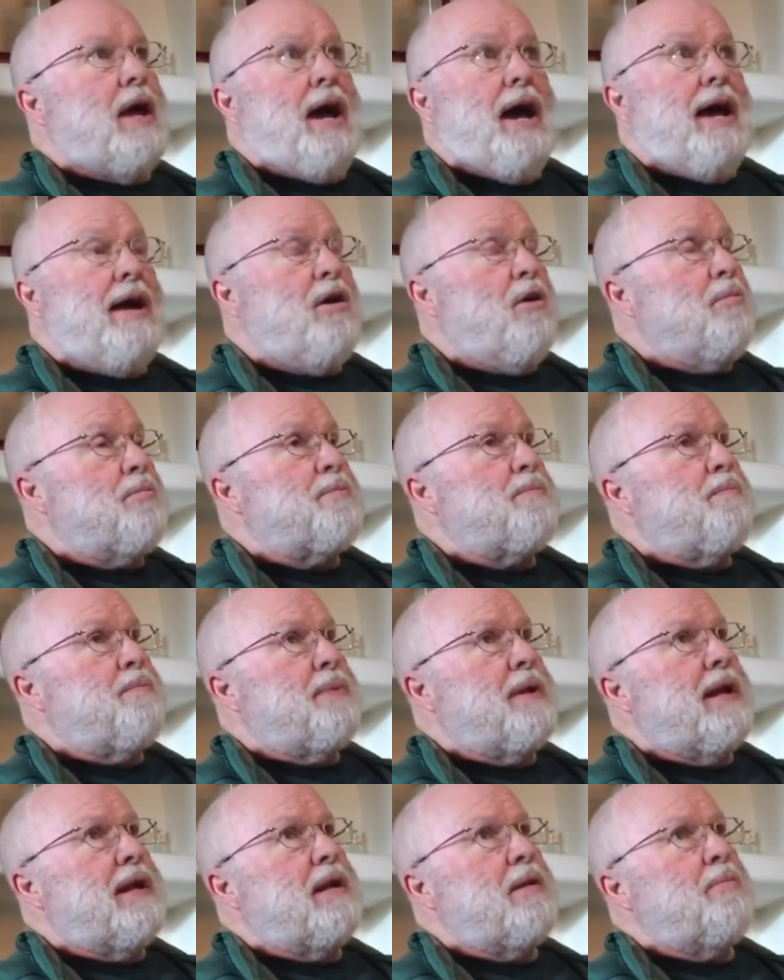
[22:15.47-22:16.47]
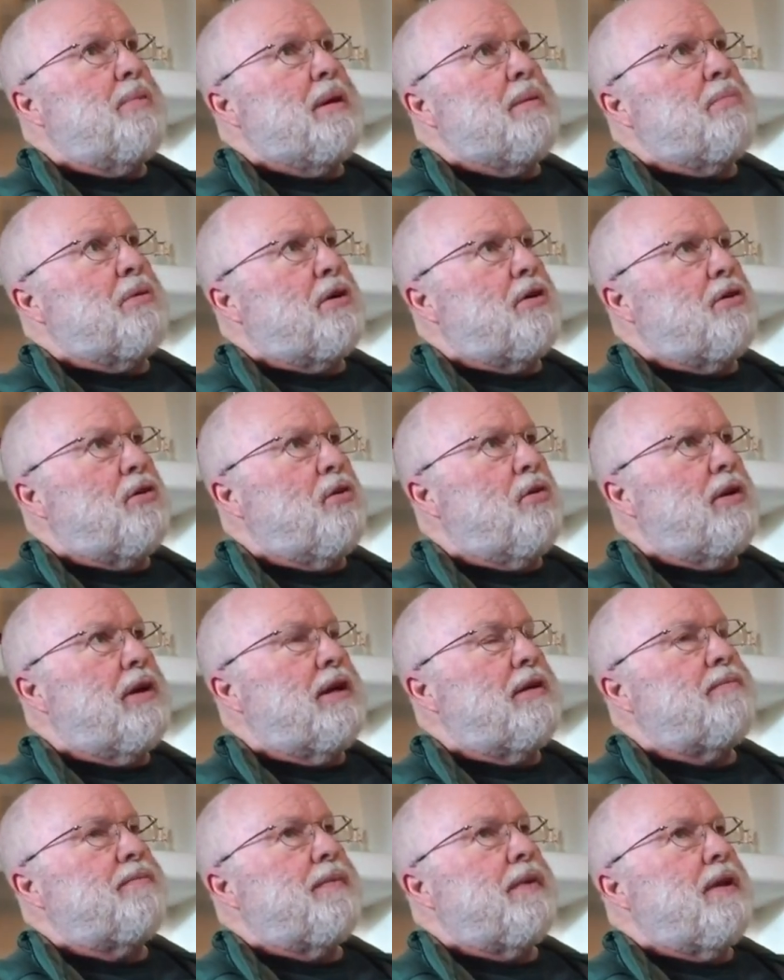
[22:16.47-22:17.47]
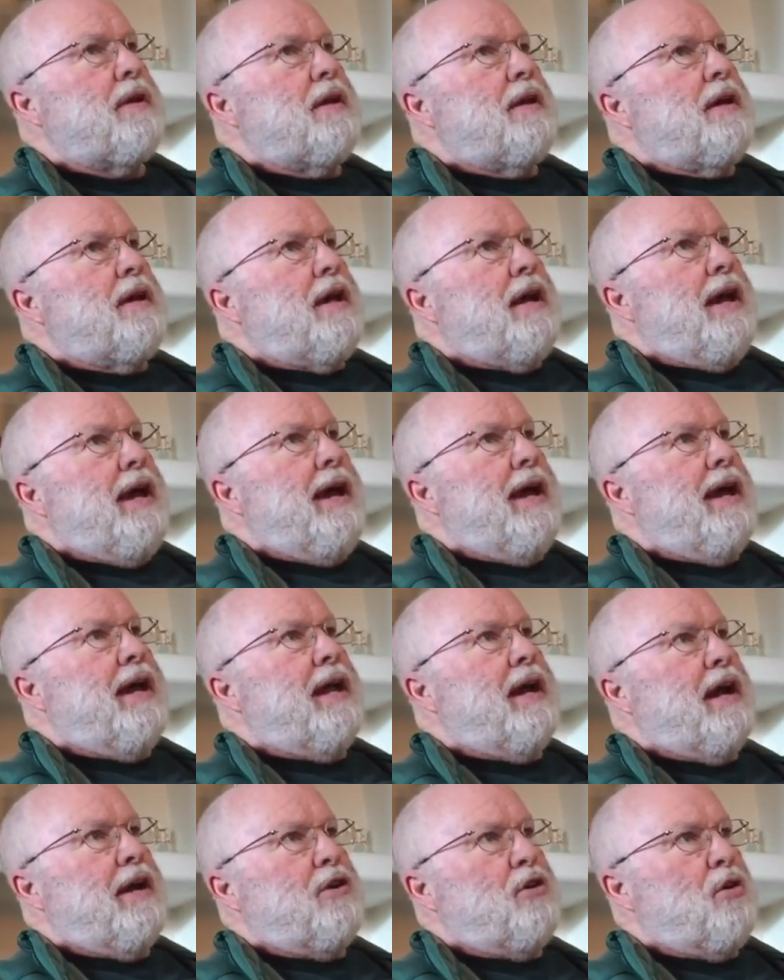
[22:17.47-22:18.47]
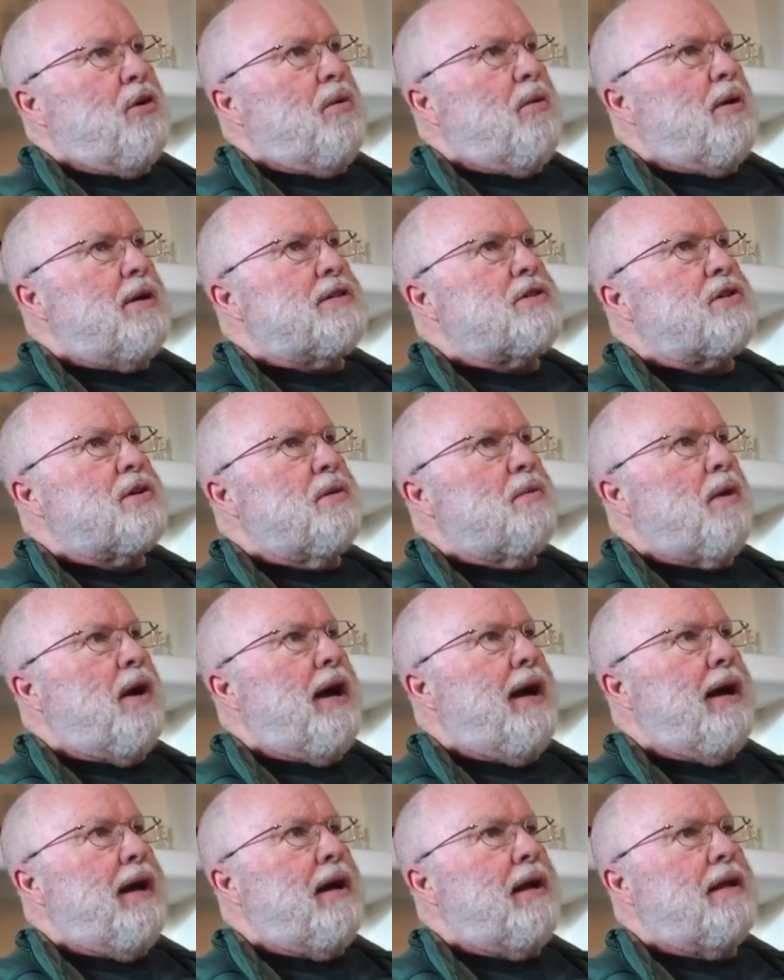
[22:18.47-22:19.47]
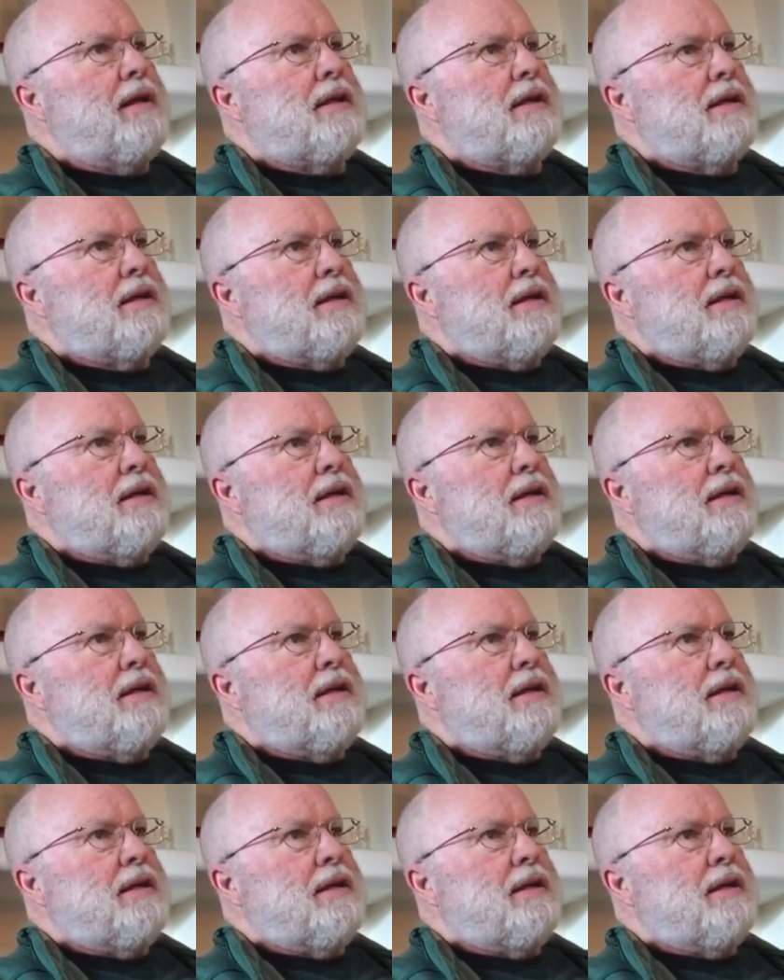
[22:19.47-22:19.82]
I hope plenty of people are doing it, and I do it once in a while,